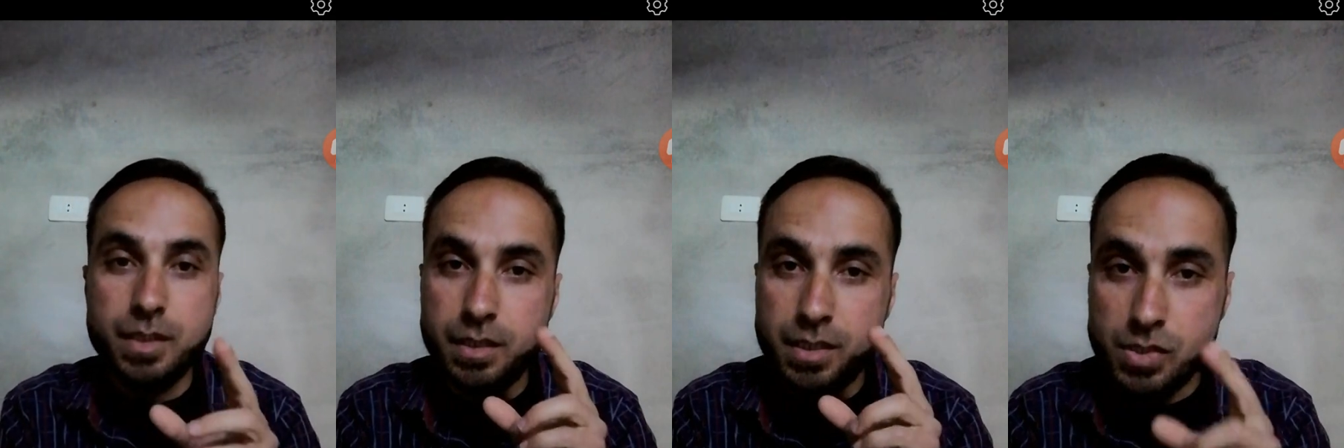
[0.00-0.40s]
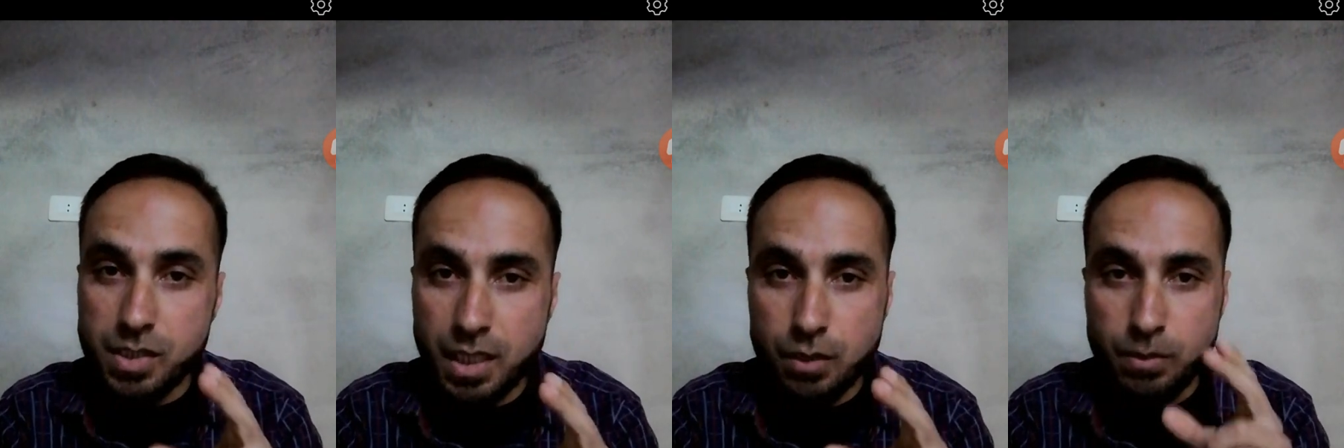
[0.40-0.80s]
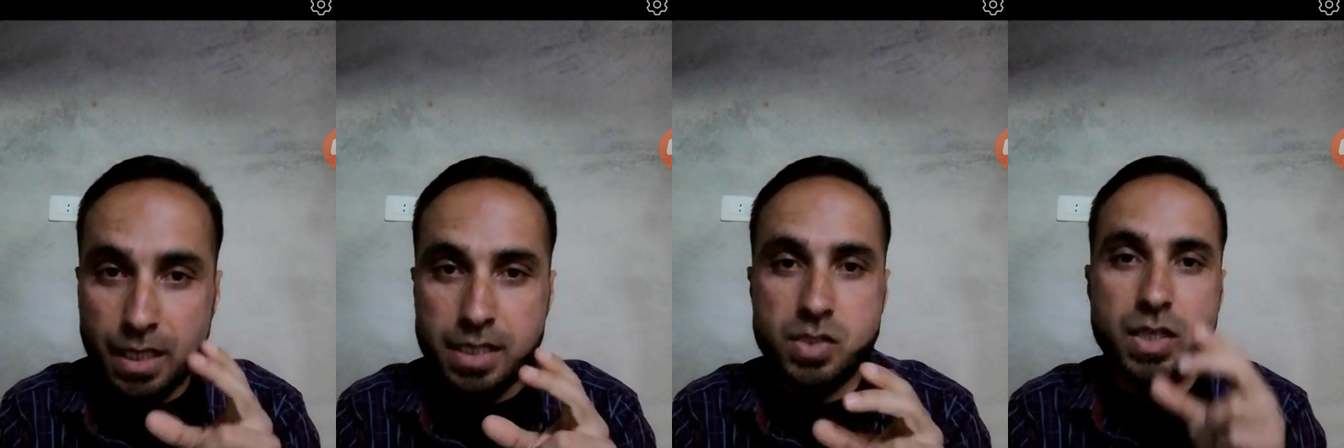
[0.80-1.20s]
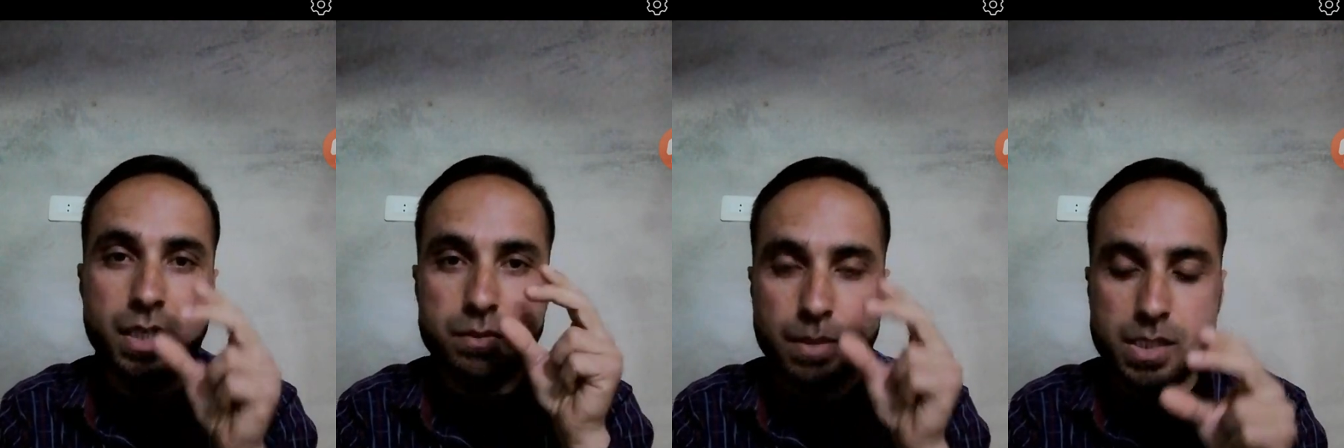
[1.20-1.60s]
Yes, now when I say
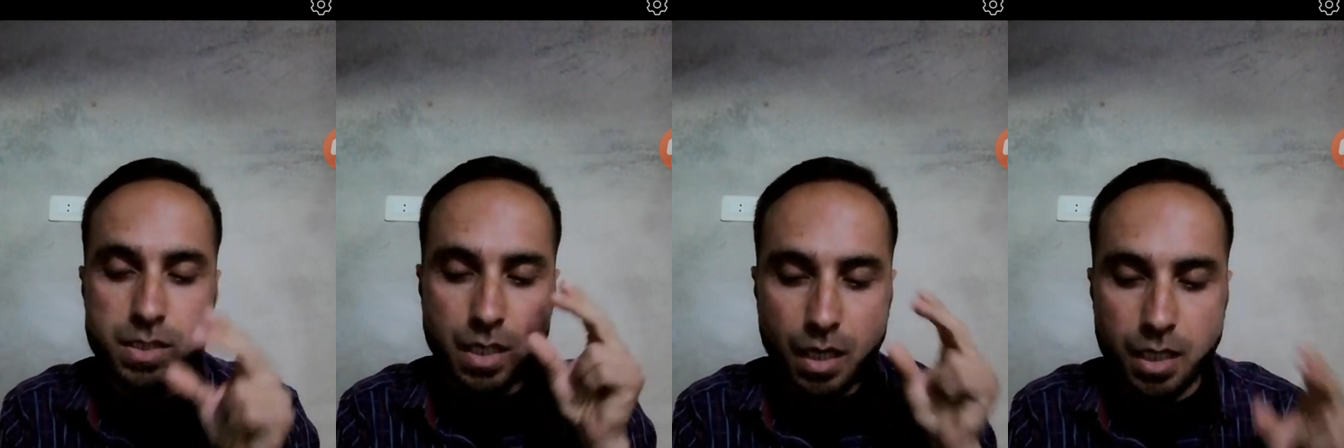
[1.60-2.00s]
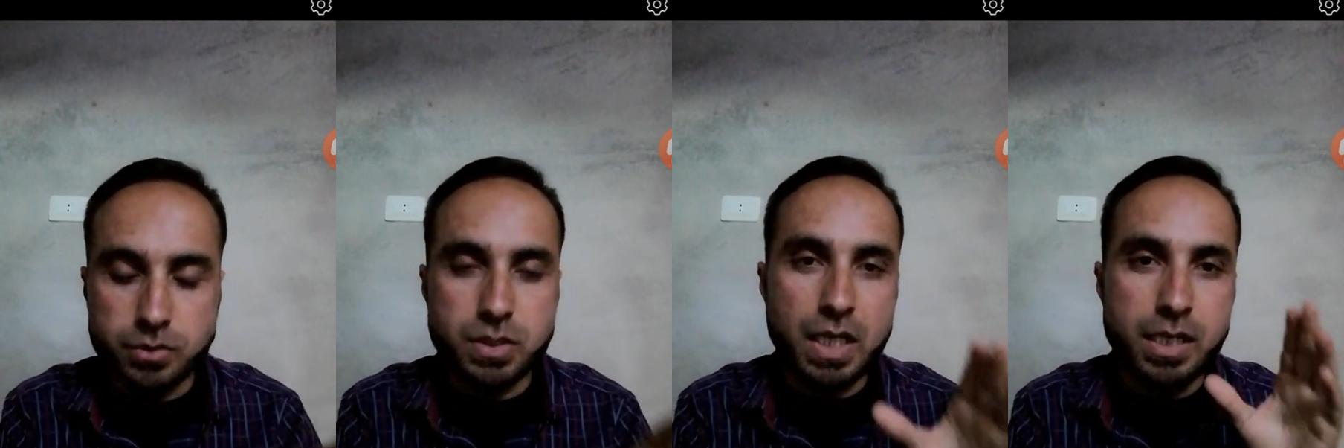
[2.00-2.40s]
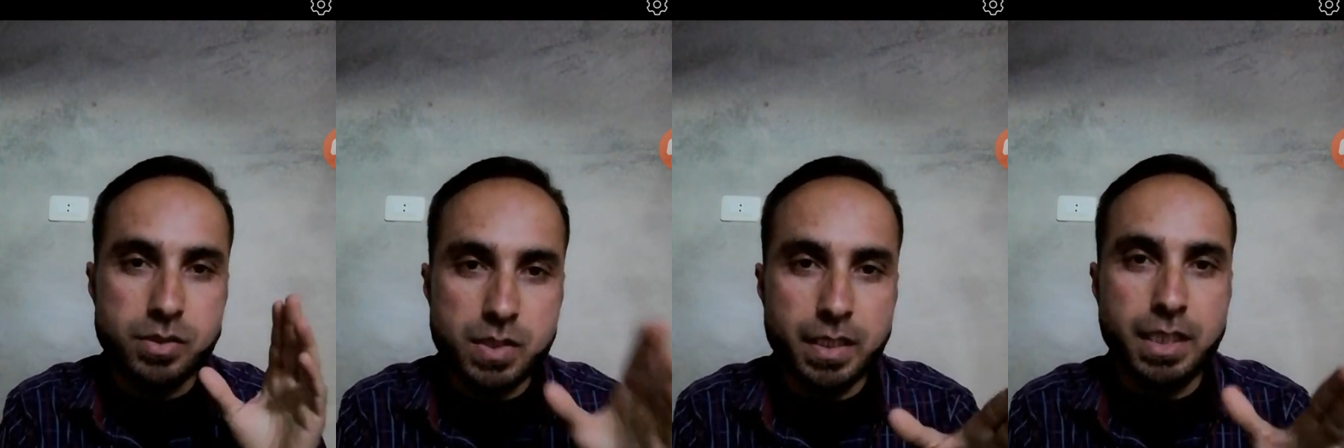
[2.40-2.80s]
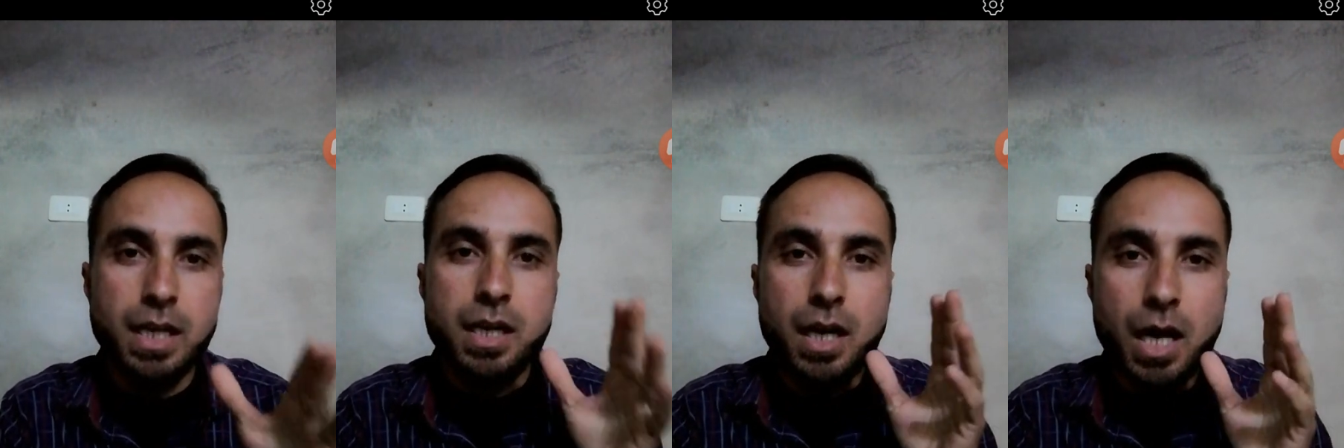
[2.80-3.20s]
it was hot and sunny,
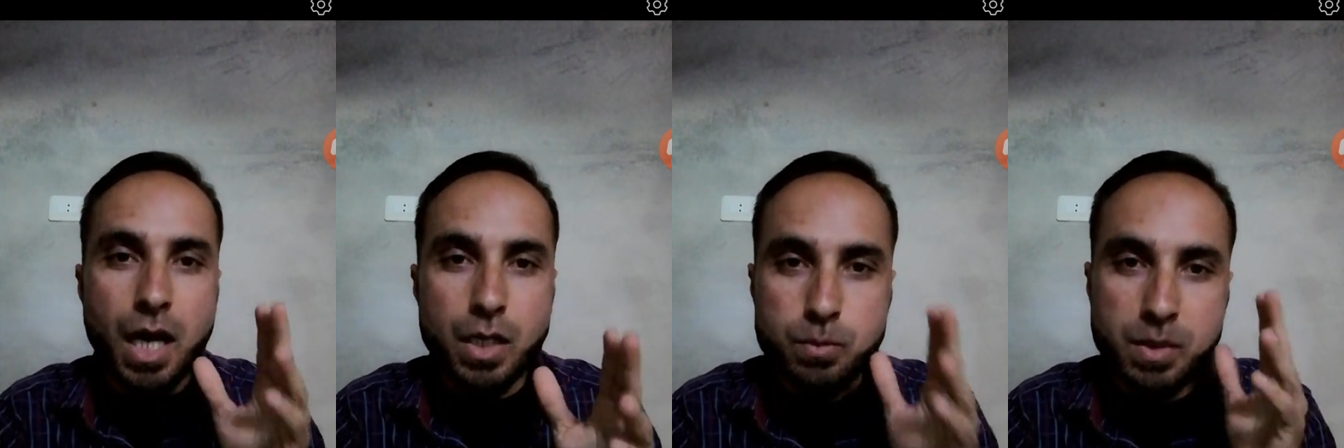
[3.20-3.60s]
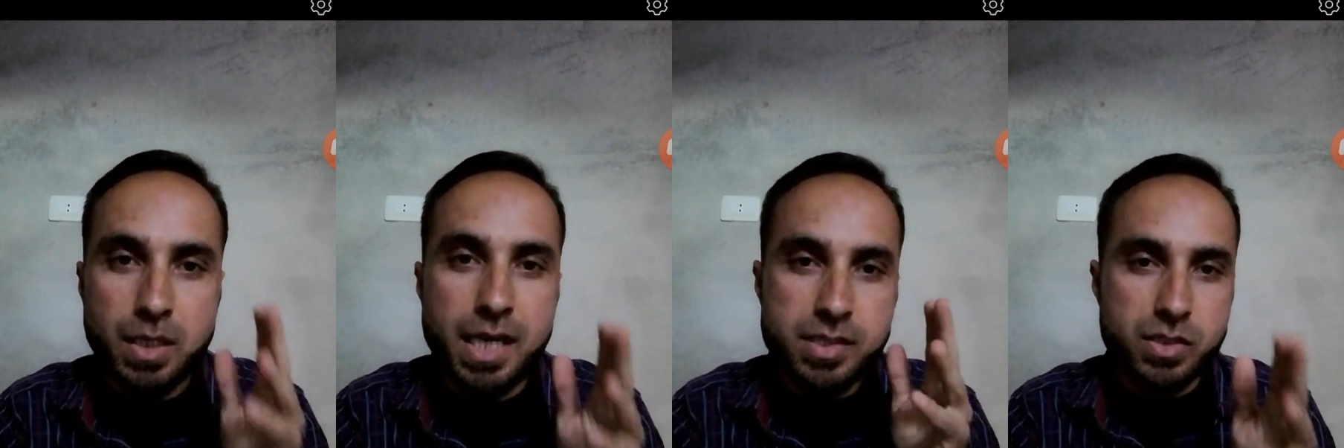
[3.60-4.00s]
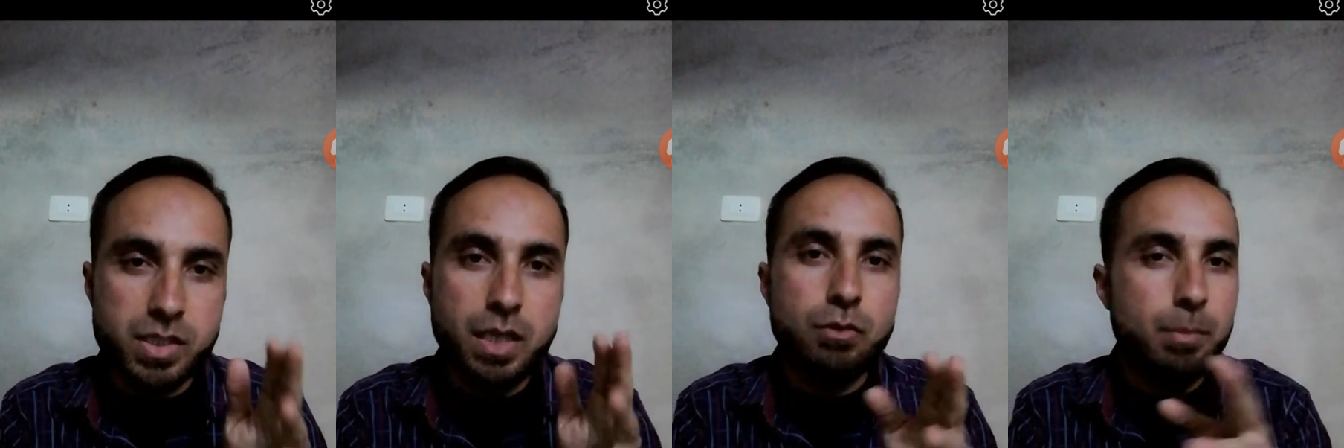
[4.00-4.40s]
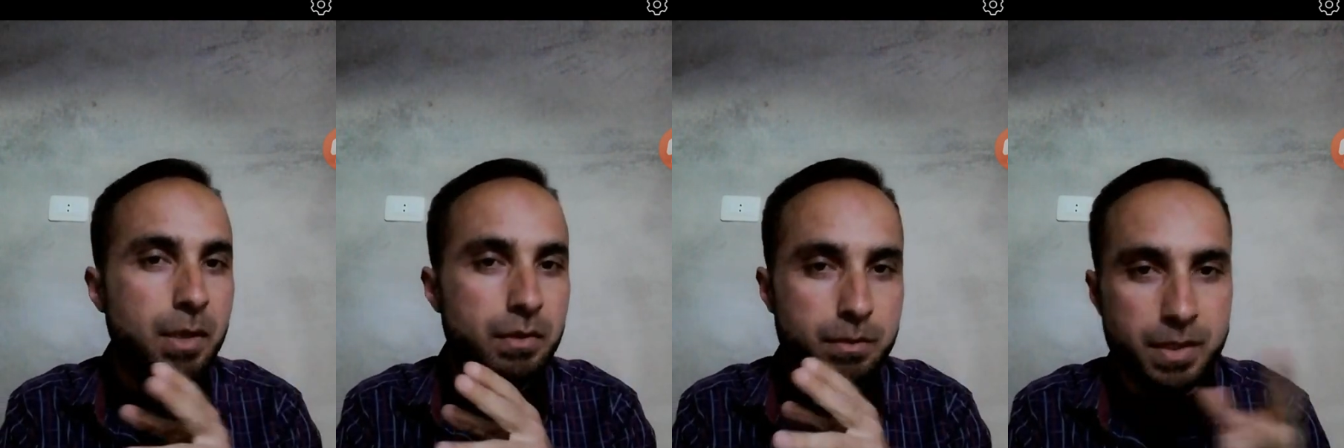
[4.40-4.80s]
I will ask now
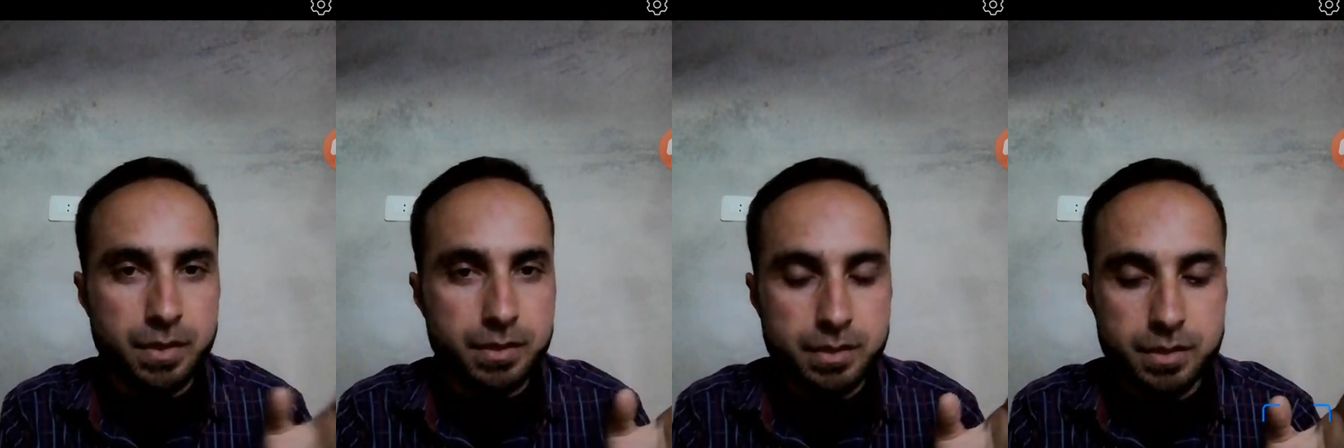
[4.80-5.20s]
about the weather.